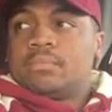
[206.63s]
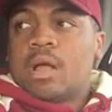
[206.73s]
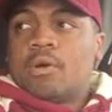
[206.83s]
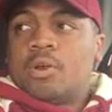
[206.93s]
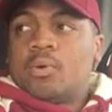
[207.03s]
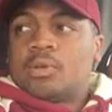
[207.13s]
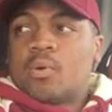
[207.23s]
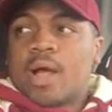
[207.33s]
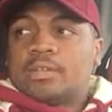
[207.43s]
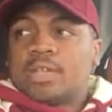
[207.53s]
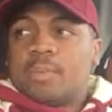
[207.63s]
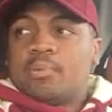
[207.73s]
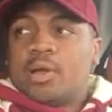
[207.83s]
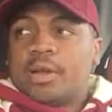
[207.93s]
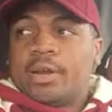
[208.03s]
I don't know why it's not
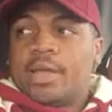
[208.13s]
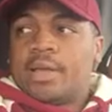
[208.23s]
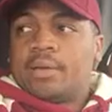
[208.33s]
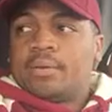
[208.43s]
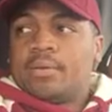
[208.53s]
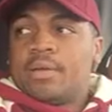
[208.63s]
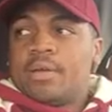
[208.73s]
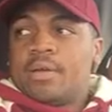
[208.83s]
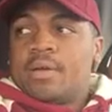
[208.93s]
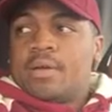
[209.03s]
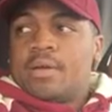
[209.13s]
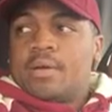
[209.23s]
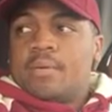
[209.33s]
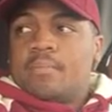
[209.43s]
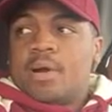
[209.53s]
plugging in,
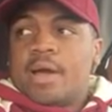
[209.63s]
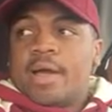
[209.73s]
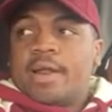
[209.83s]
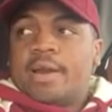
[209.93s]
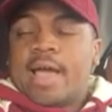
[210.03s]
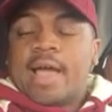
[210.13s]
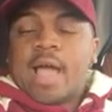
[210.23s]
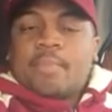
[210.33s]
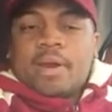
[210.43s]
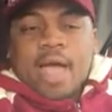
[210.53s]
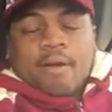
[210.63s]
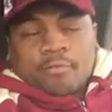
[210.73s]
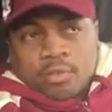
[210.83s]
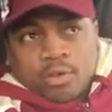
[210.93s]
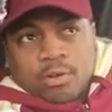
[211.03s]
but that happened
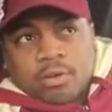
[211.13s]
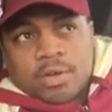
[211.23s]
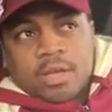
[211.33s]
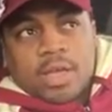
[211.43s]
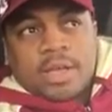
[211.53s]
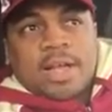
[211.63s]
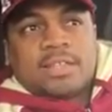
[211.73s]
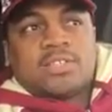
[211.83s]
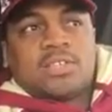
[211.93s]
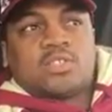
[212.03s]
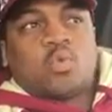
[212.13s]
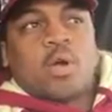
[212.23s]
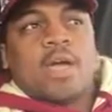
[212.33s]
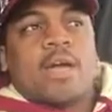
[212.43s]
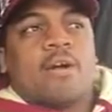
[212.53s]
after it got to
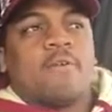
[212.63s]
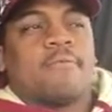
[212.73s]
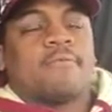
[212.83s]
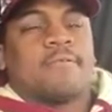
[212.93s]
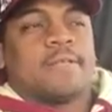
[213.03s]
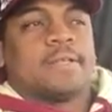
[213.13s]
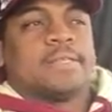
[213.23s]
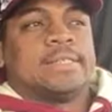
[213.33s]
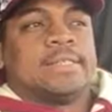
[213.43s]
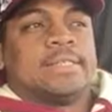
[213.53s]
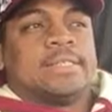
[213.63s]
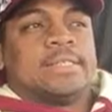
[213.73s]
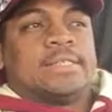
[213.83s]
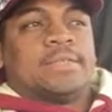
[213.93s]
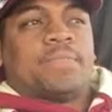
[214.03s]
12,
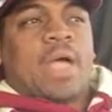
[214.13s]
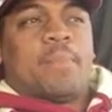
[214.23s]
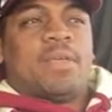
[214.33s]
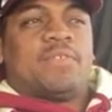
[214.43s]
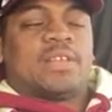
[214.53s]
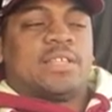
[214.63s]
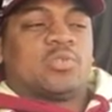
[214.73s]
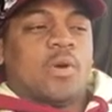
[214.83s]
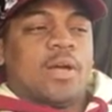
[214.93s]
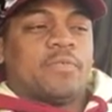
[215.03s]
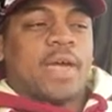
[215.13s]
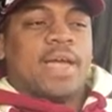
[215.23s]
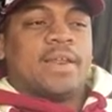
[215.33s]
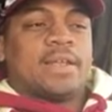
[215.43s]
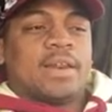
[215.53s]
I believe it was at
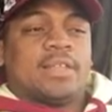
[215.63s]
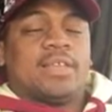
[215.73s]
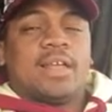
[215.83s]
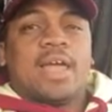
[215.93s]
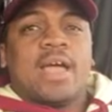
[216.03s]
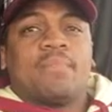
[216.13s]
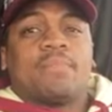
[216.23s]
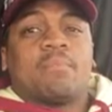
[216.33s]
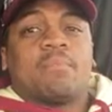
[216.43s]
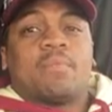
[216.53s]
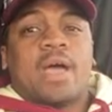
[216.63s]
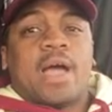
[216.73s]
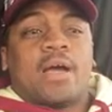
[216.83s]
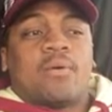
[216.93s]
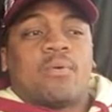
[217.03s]
12.8, and it did that.
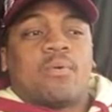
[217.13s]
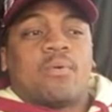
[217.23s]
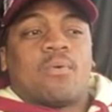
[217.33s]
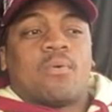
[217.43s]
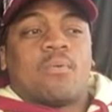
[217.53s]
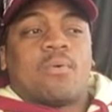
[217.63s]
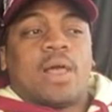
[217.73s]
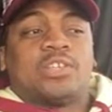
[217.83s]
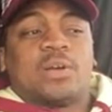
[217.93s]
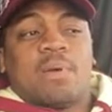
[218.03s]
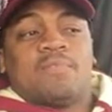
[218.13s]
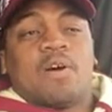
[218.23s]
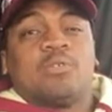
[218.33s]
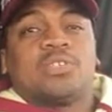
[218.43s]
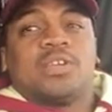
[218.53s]
Now, when I checked my
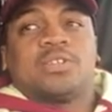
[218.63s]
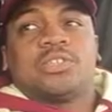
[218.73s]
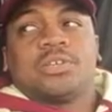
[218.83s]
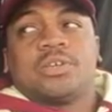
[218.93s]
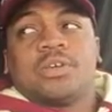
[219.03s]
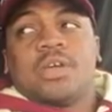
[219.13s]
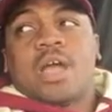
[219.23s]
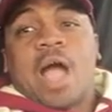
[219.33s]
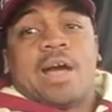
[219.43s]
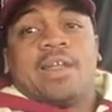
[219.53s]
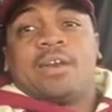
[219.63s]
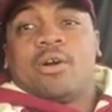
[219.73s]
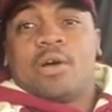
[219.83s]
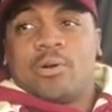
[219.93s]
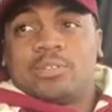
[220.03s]
voltage, I didn't
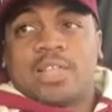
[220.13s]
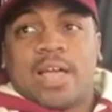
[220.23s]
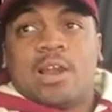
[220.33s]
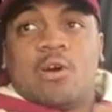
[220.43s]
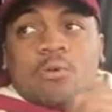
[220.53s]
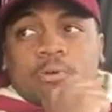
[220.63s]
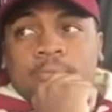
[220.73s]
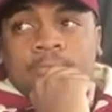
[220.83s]
know it was that low.